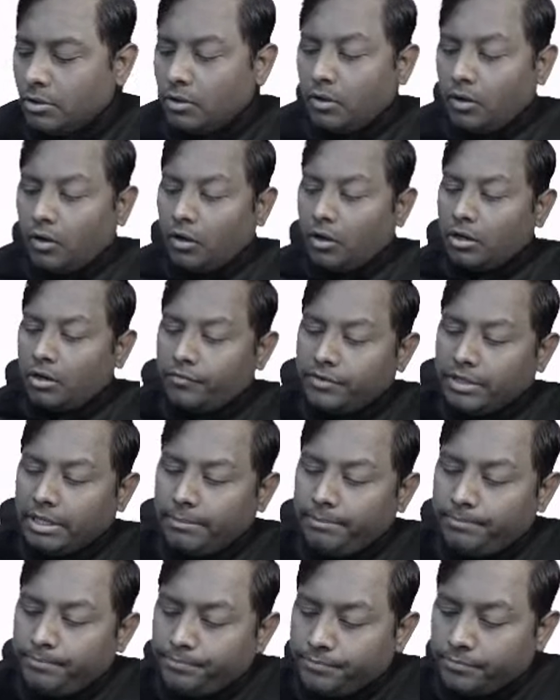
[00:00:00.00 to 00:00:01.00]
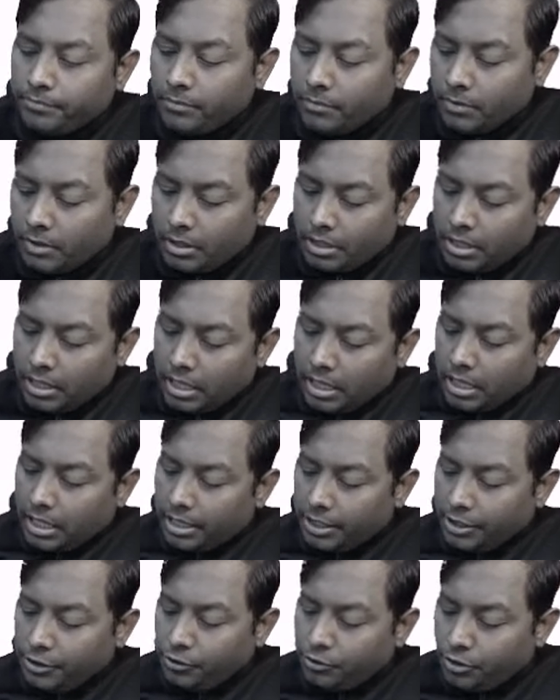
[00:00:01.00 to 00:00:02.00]
all of them
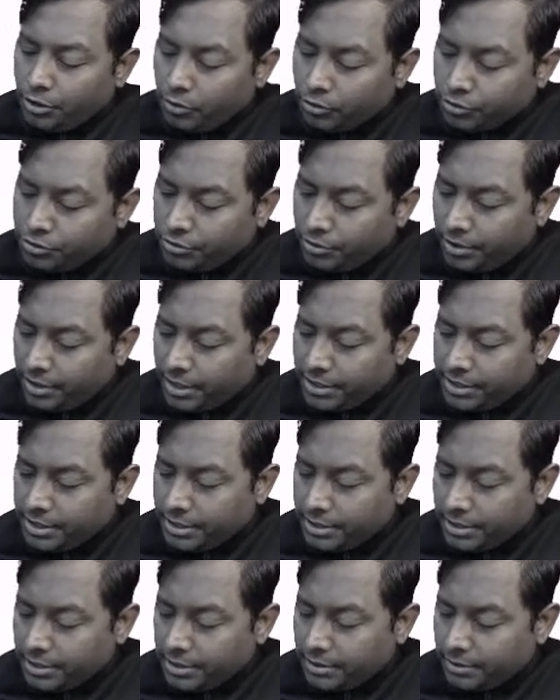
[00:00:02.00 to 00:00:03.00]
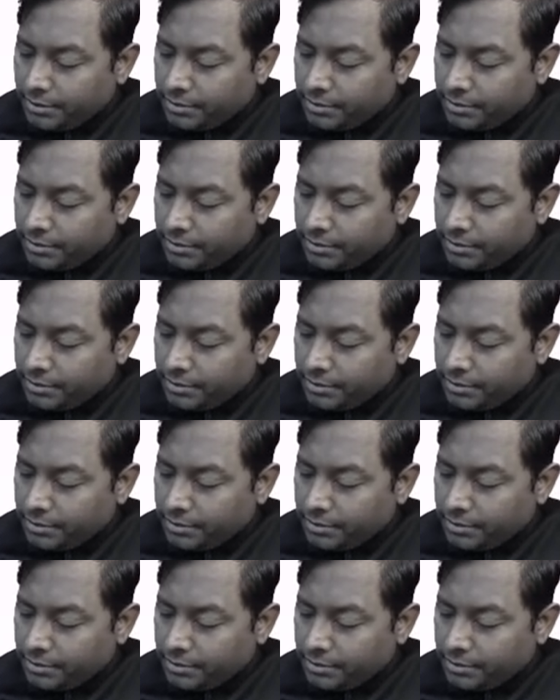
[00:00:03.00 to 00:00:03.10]
are uricosuric agent.